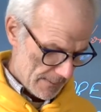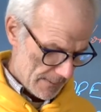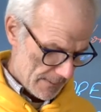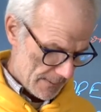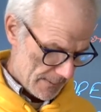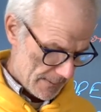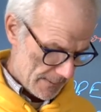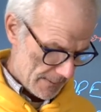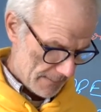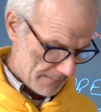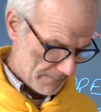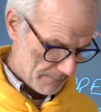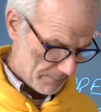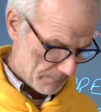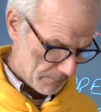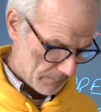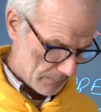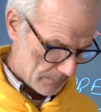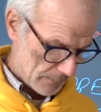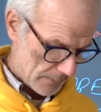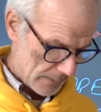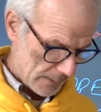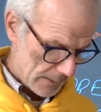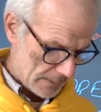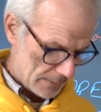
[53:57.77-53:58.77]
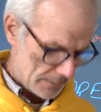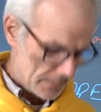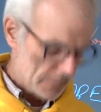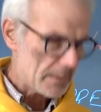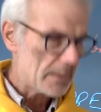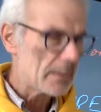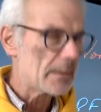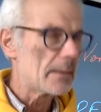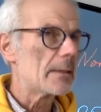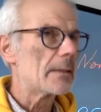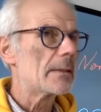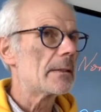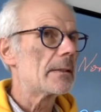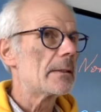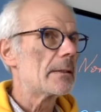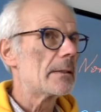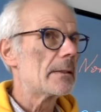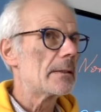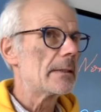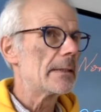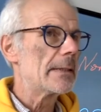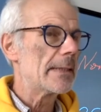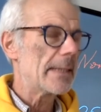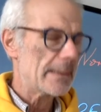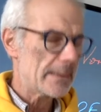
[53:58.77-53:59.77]
um, the
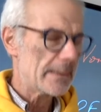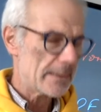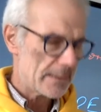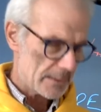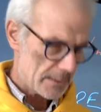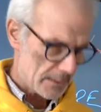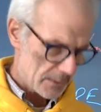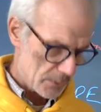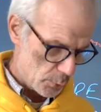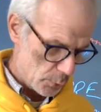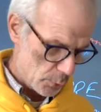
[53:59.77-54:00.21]
legis